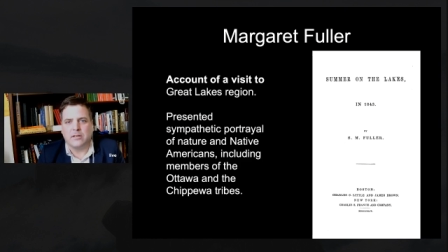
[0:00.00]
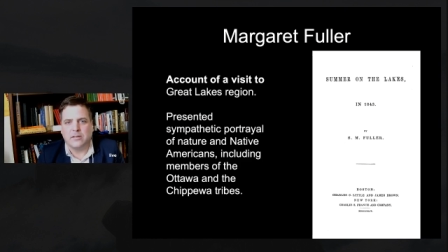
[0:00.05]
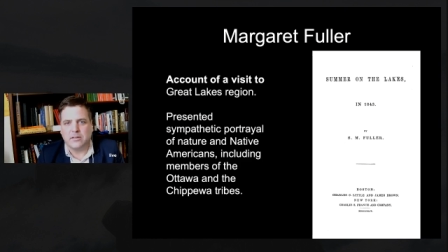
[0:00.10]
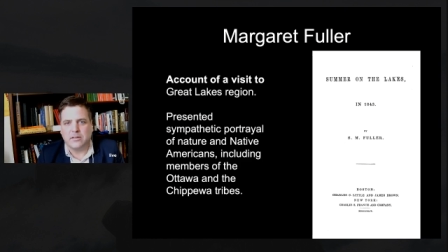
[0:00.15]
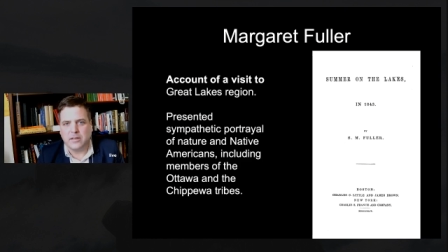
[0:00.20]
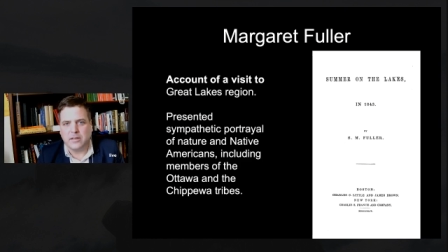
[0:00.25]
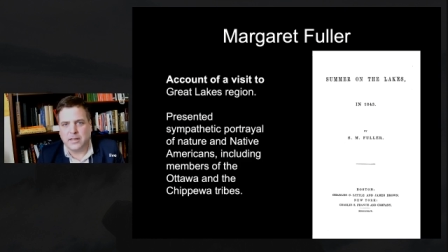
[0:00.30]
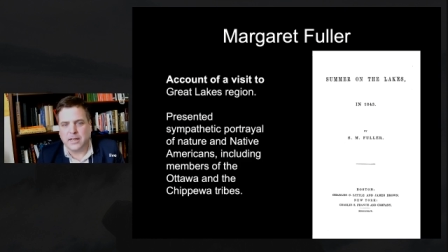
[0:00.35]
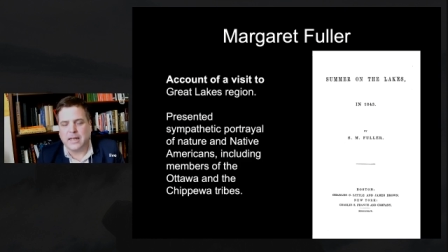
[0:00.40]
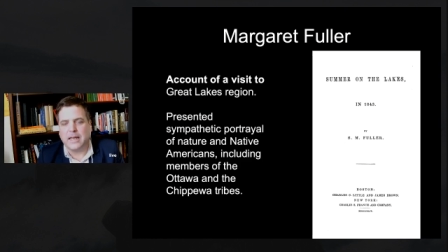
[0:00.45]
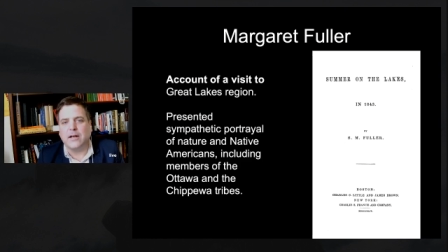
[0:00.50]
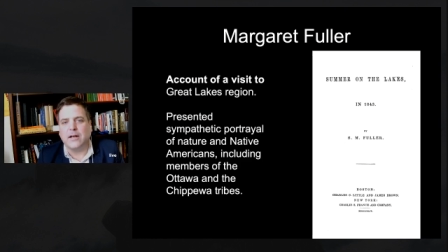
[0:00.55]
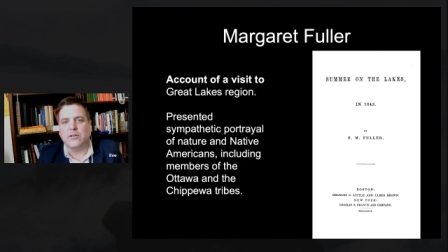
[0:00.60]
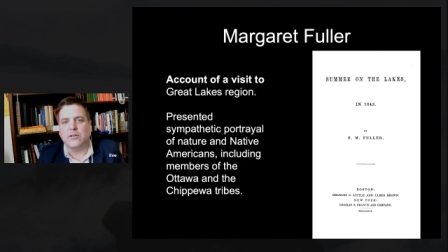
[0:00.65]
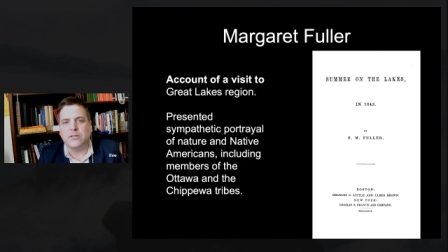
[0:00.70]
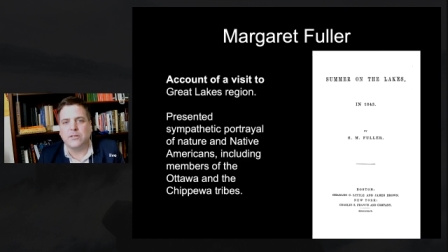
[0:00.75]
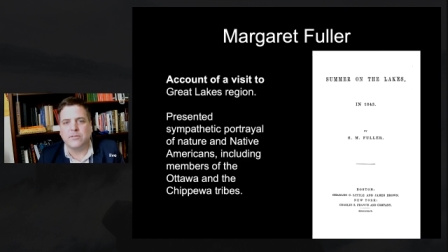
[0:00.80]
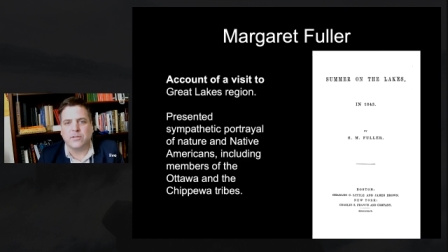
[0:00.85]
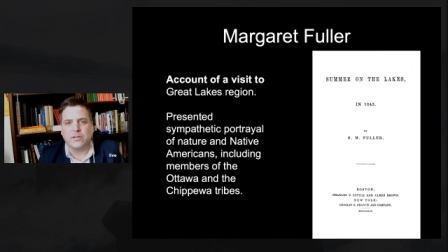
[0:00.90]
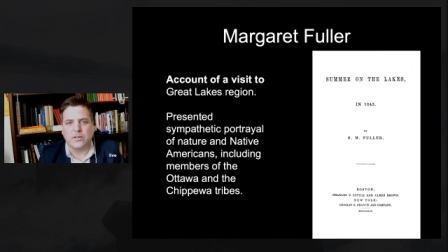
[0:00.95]
an account
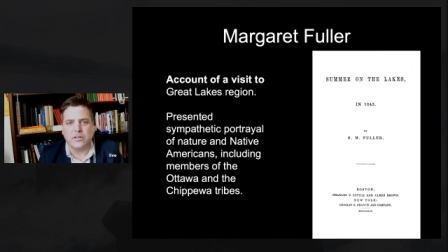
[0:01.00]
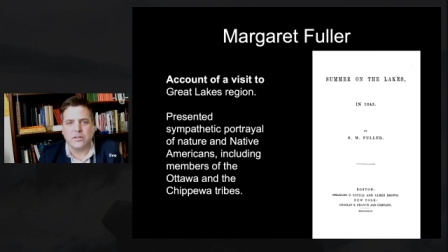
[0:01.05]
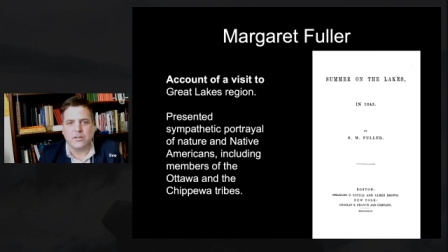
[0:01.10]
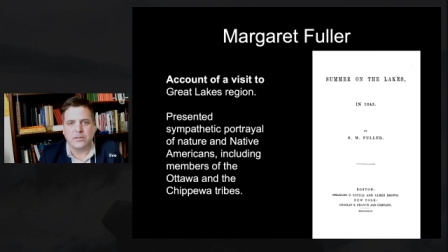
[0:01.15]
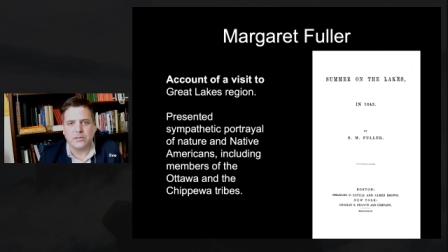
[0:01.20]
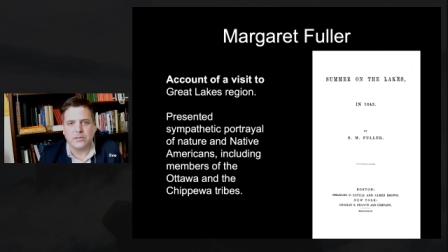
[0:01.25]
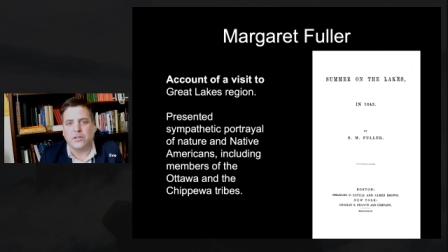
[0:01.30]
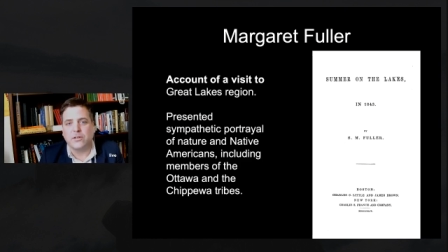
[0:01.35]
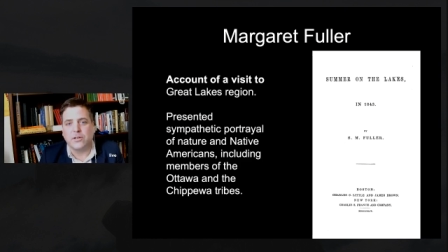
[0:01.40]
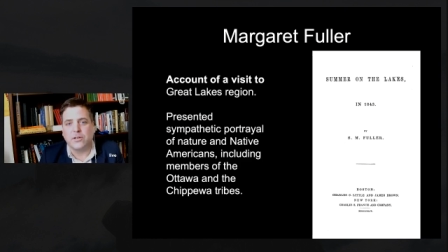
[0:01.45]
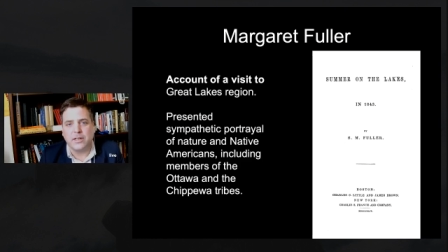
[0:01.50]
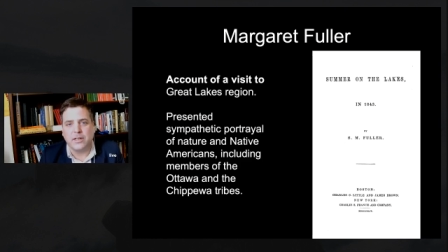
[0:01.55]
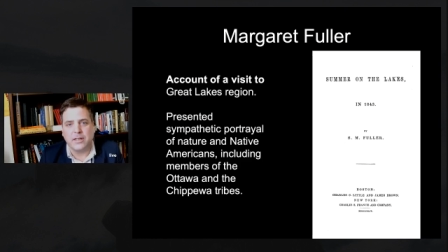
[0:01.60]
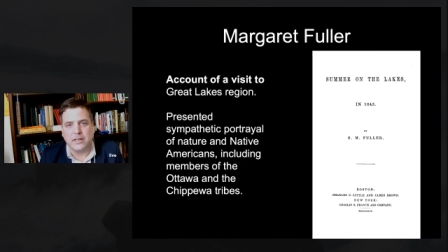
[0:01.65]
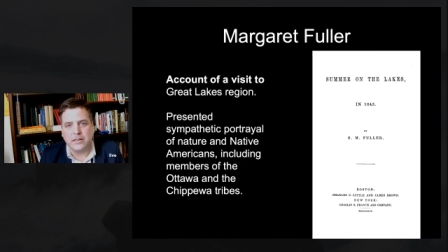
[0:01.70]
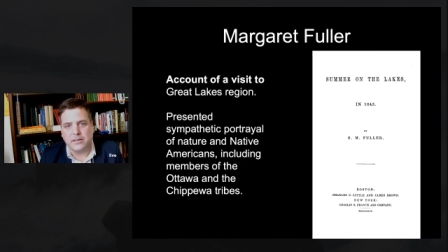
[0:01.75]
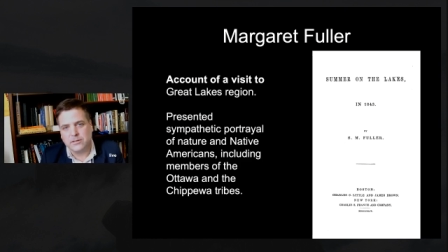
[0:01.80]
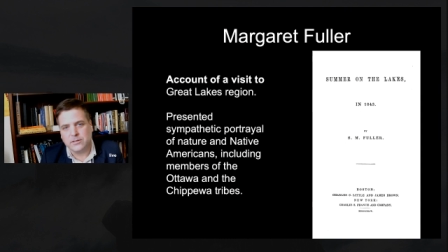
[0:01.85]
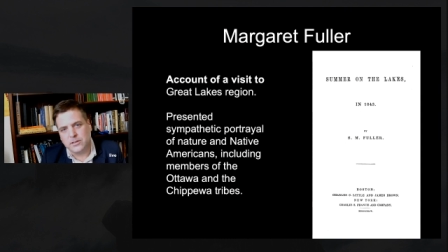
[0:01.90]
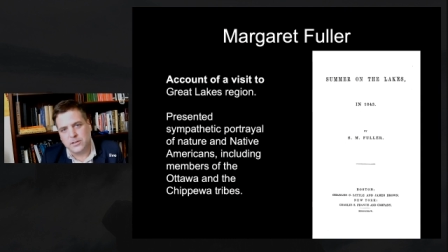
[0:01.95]
of her journey
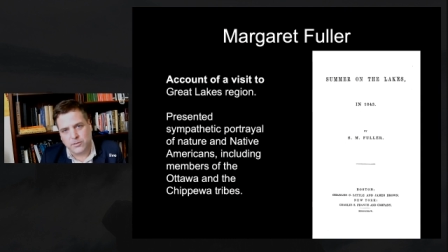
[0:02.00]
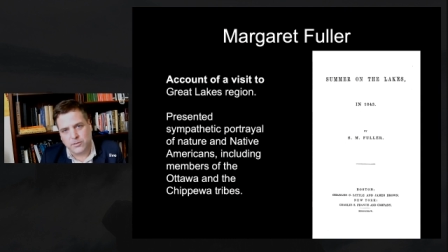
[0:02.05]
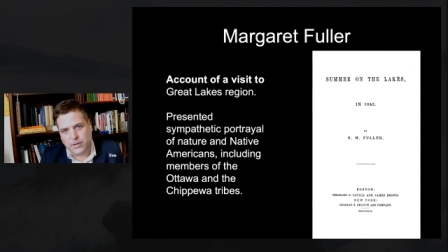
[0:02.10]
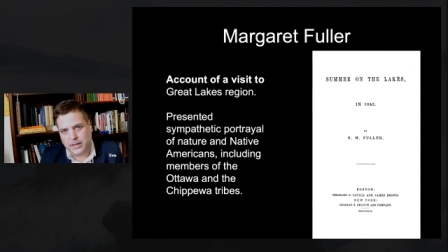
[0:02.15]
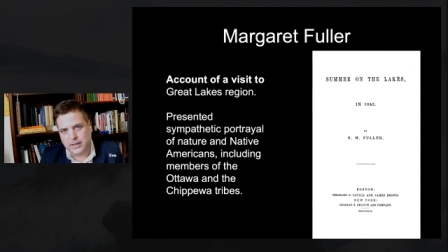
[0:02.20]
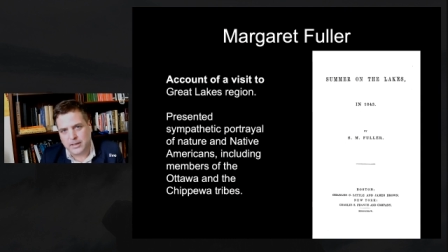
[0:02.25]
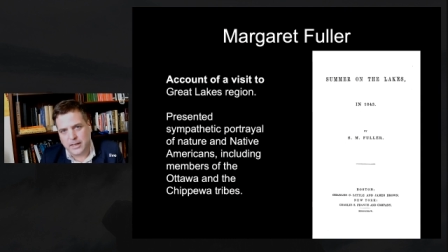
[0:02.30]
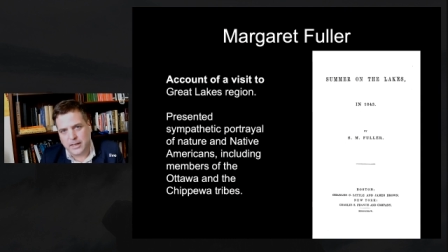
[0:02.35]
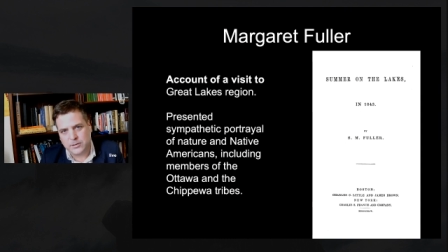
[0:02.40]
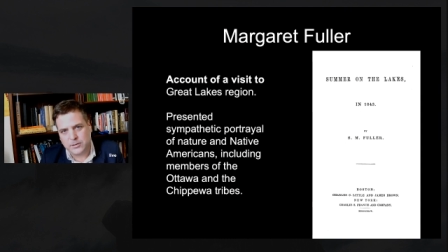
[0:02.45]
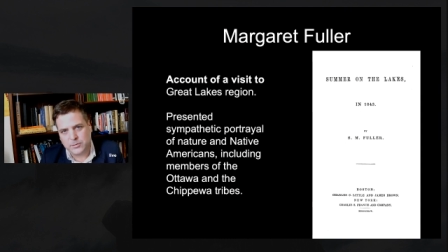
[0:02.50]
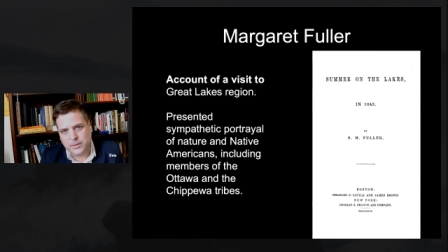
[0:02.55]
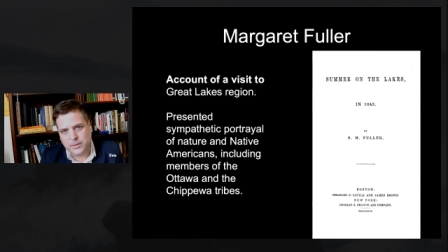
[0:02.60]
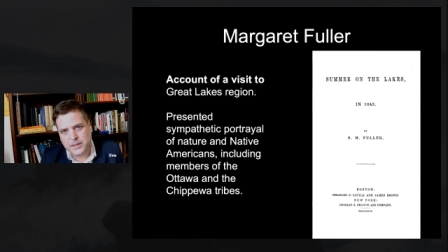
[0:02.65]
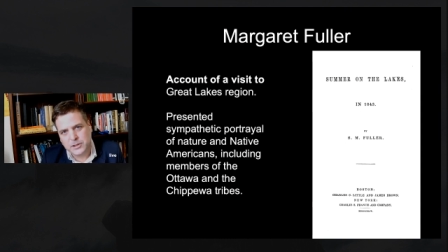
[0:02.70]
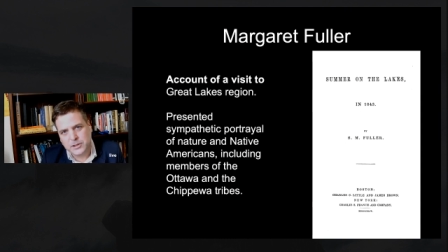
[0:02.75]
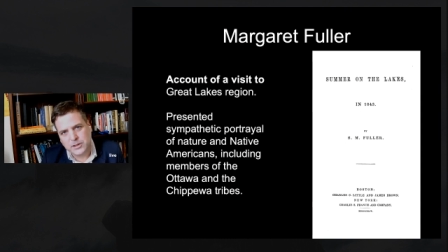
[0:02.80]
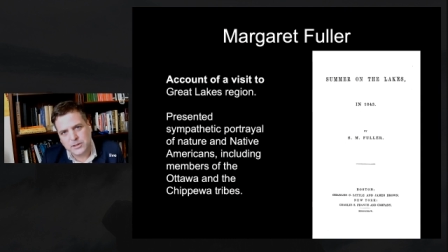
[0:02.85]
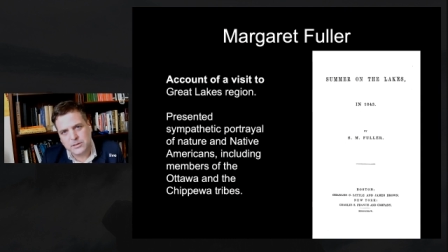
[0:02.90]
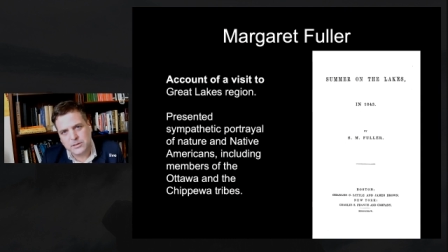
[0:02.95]
to the Great Lakes
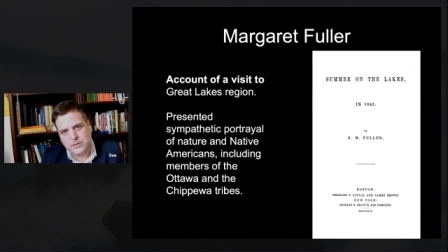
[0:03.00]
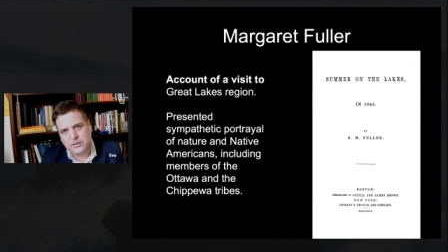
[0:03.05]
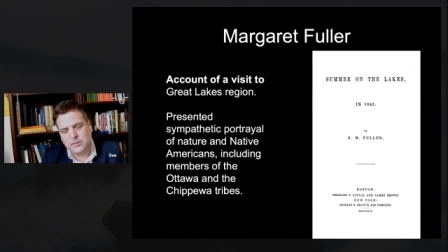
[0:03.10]
region,